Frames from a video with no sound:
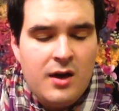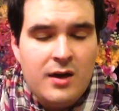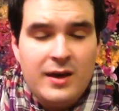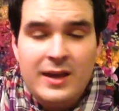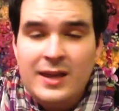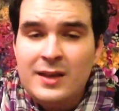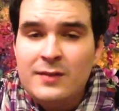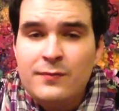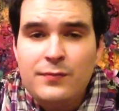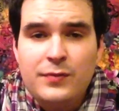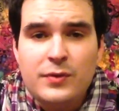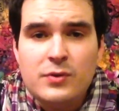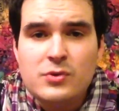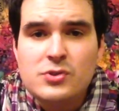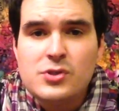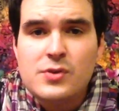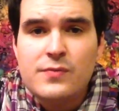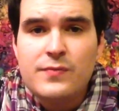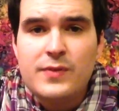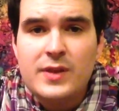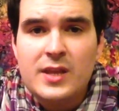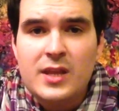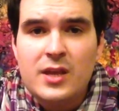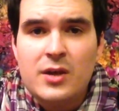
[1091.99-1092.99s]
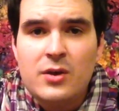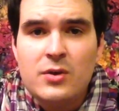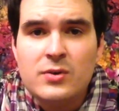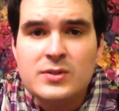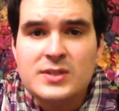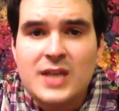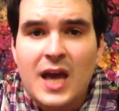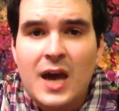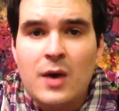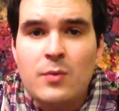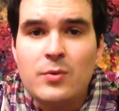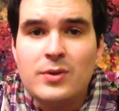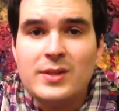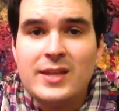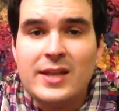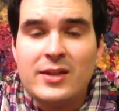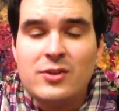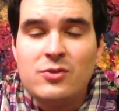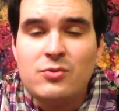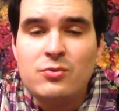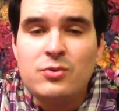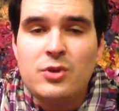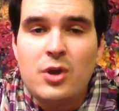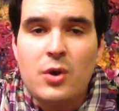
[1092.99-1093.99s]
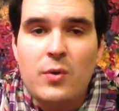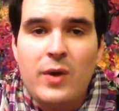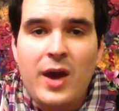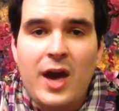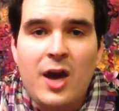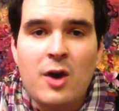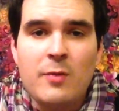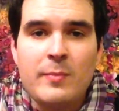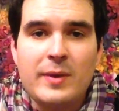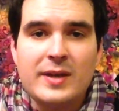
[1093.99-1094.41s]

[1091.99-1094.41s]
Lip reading: in future videos I will let you know how